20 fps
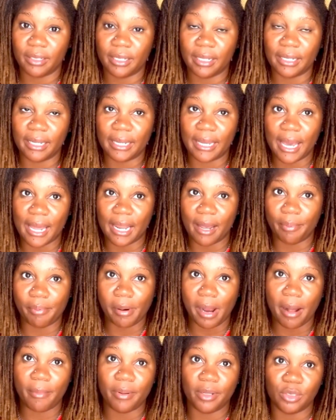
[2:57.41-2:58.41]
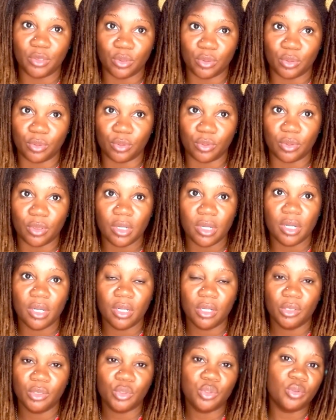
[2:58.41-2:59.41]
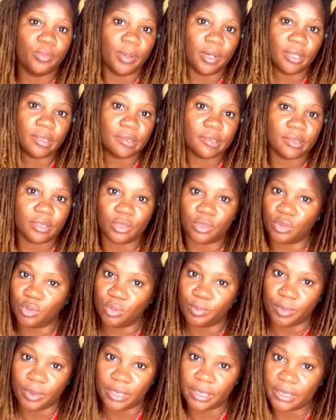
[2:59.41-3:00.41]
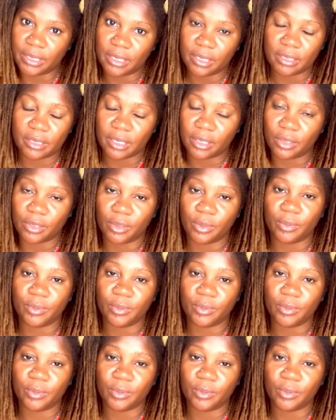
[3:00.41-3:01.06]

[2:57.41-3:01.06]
And again, I probably do 2 buns or 2 ponytails. I don't know.